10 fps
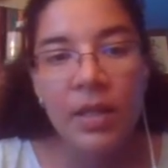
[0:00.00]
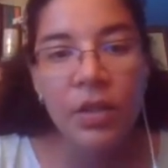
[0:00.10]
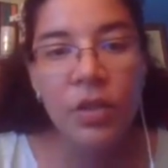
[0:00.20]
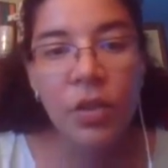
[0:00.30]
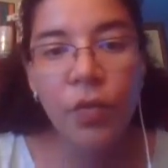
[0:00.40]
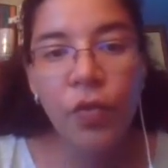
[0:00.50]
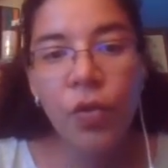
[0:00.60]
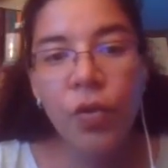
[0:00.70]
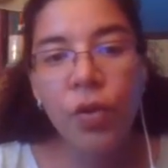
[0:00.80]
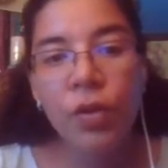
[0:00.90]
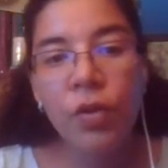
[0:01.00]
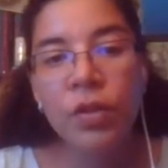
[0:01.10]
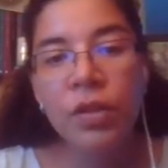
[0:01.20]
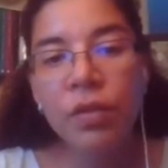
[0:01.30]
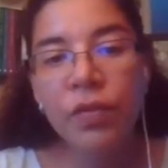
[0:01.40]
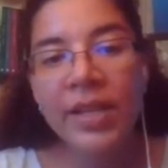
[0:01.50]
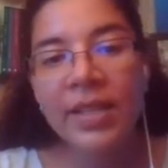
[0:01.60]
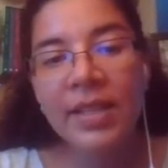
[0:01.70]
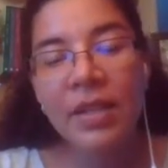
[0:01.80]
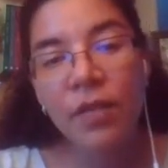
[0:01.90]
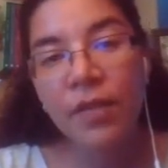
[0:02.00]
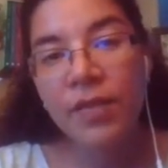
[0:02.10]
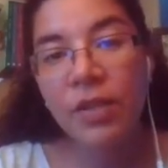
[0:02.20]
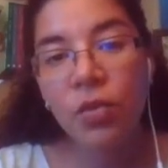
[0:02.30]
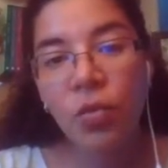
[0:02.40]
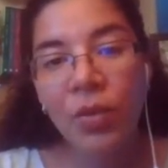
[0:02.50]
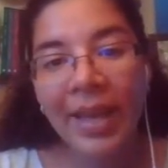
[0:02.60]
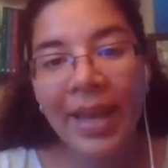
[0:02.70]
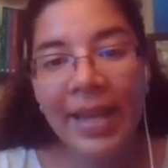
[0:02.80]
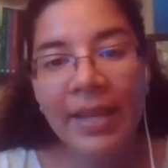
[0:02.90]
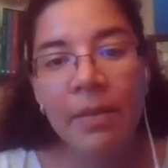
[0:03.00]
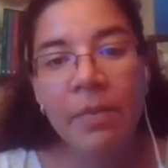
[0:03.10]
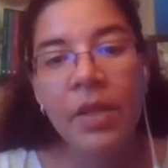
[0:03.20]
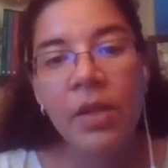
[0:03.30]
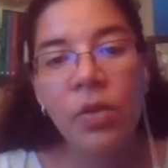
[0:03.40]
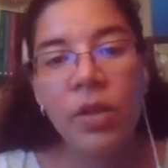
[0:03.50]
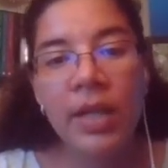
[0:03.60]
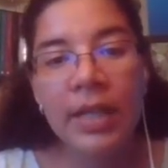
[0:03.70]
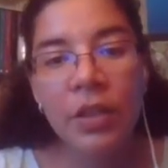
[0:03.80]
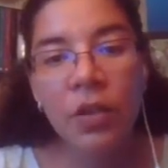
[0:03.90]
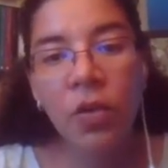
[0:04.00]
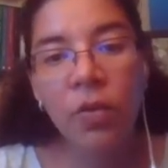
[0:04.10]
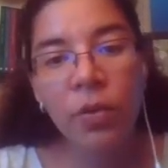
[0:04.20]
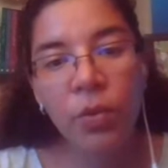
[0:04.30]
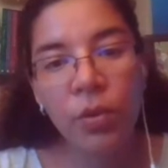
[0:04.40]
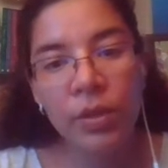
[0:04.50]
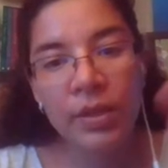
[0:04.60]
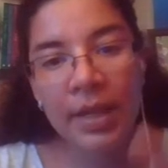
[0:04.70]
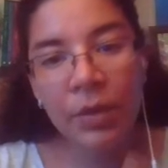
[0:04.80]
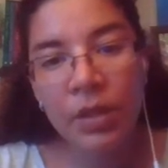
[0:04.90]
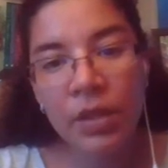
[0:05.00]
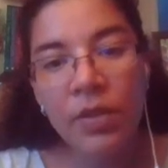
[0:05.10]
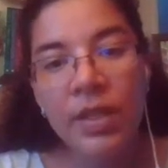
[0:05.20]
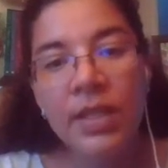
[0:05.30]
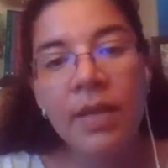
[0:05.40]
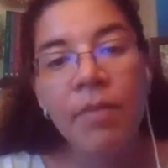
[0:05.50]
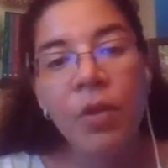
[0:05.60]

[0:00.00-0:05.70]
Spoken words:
So for luteal phase, days 15 to 28, luteinizing hormone will now decrease.